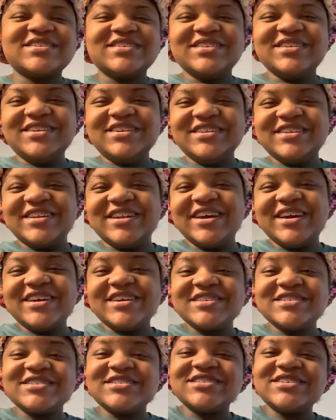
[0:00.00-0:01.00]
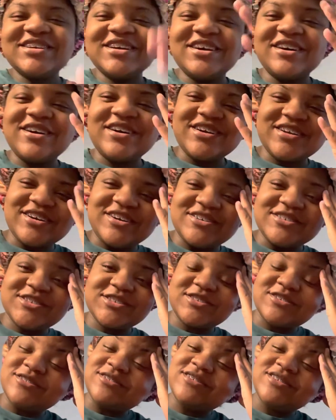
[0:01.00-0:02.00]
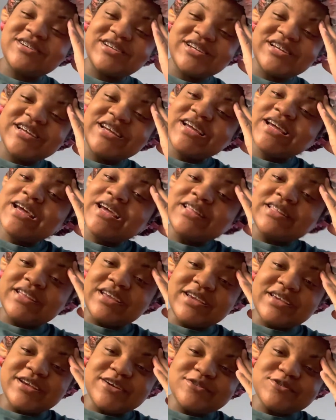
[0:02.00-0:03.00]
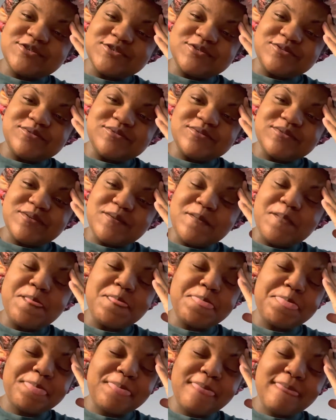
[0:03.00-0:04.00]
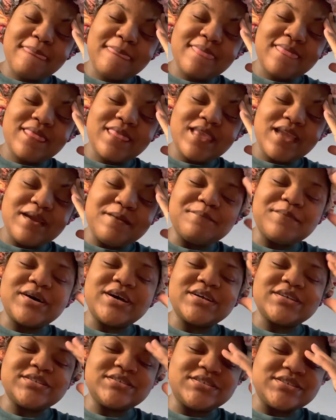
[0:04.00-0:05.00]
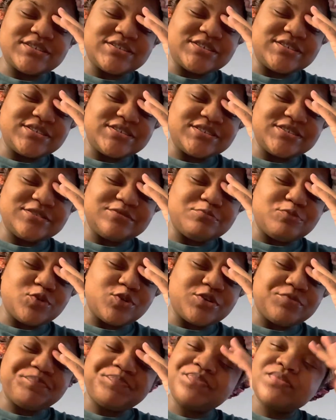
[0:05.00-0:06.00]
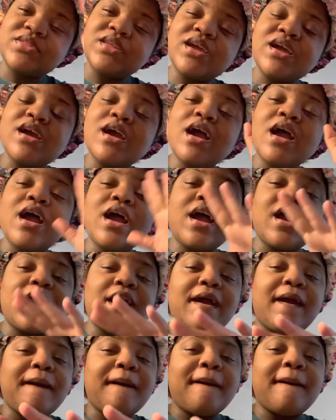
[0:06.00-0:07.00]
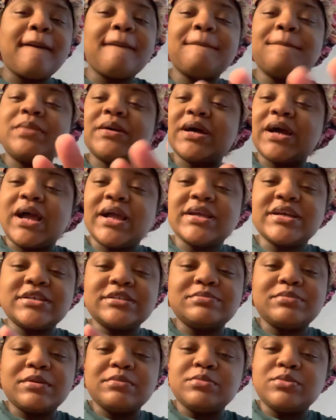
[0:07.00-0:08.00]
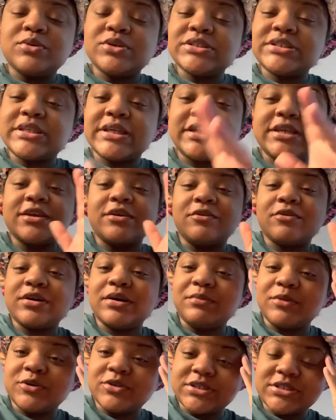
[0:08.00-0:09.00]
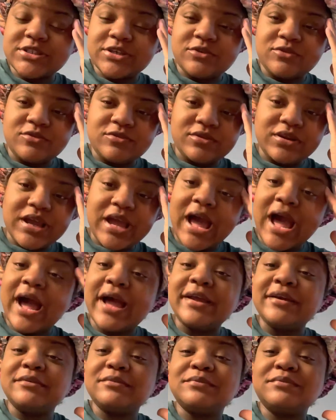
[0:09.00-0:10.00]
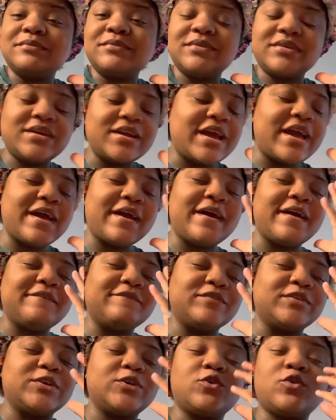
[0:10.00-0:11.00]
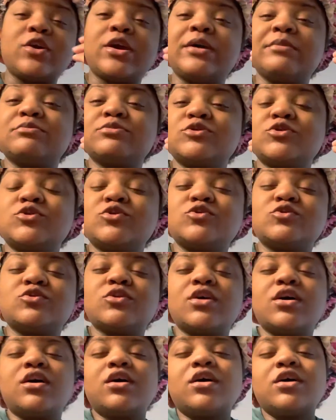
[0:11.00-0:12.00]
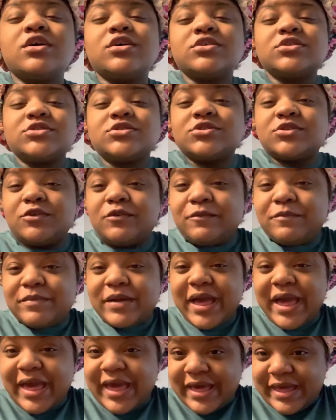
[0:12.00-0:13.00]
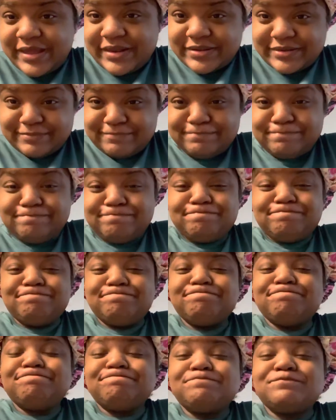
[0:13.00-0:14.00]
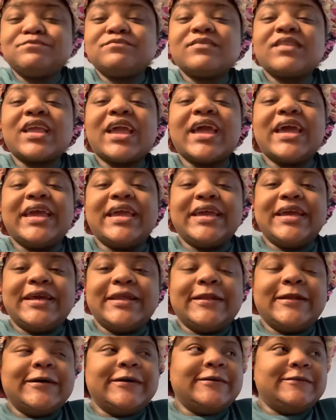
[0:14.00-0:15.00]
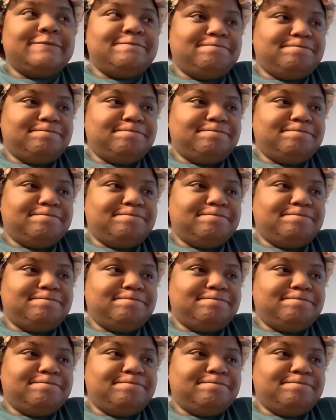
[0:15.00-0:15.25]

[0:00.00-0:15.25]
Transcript: look nasty. All right, y'all. So they canceled my induction this morning. But I guess baby boy said he gonna come on his own. I am having cramps so bad. And um,